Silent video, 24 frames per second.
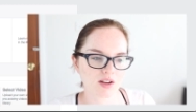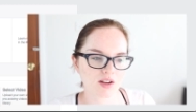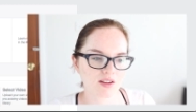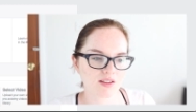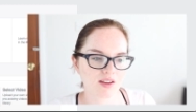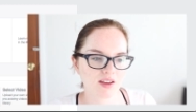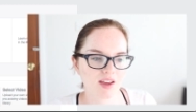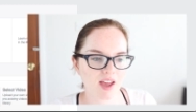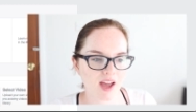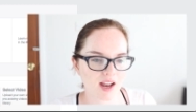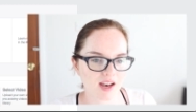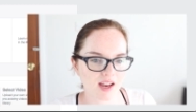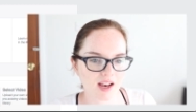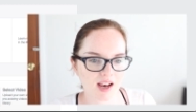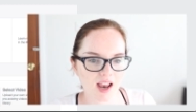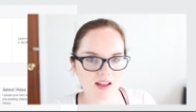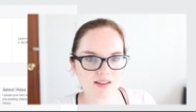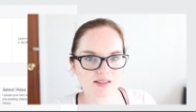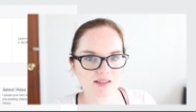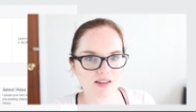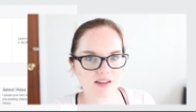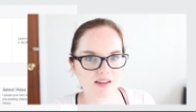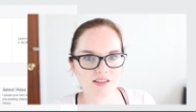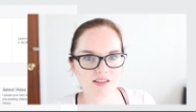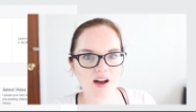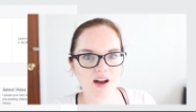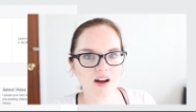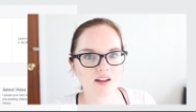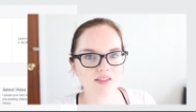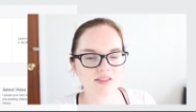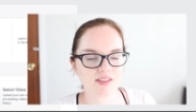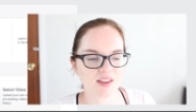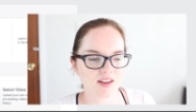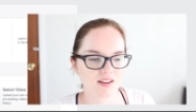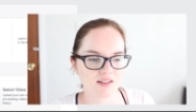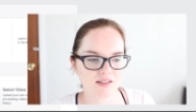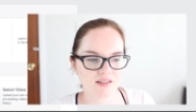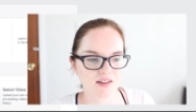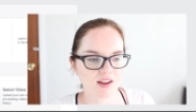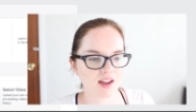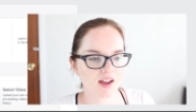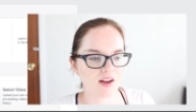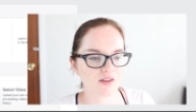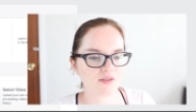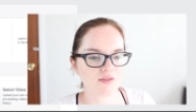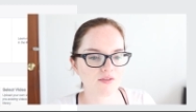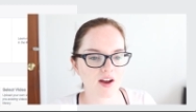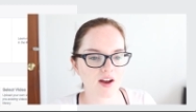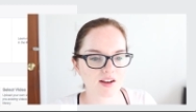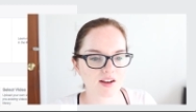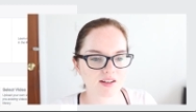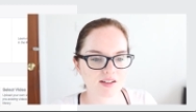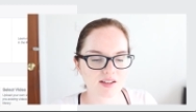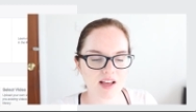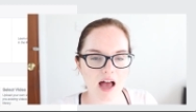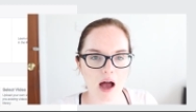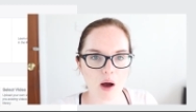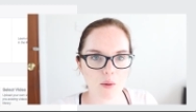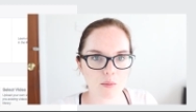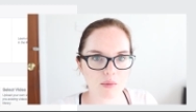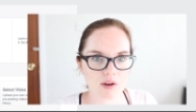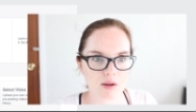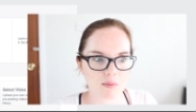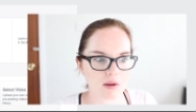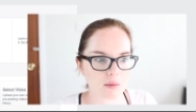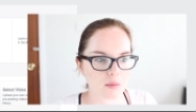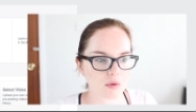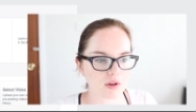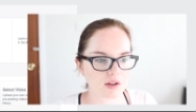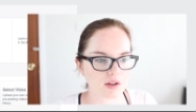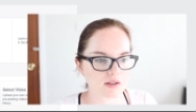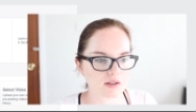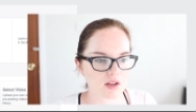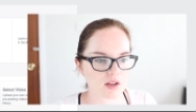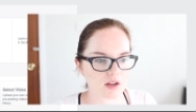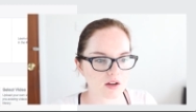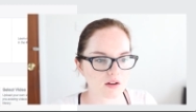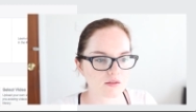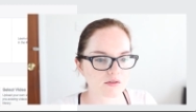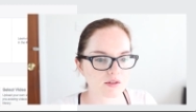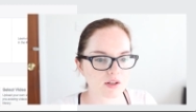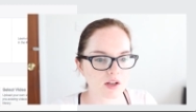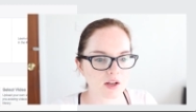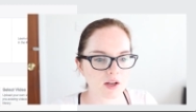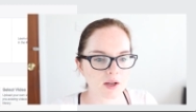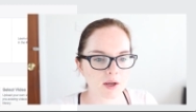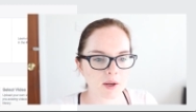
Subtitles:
I think any less than that, then it affects how many people it serves.